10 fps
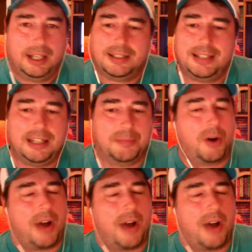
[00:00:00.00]
Nemo
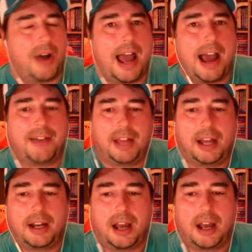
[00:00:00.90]
had to have that.
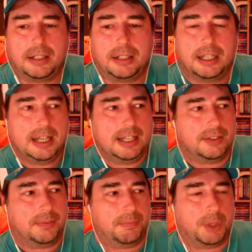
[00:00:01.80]
I mean,
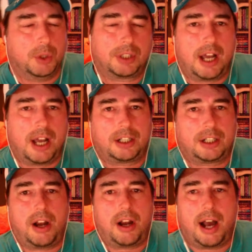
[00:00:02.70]
Mueller got
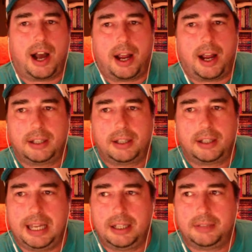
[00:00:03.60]
caught high,
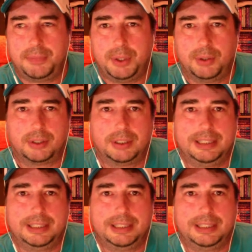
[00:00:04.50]
and Mueller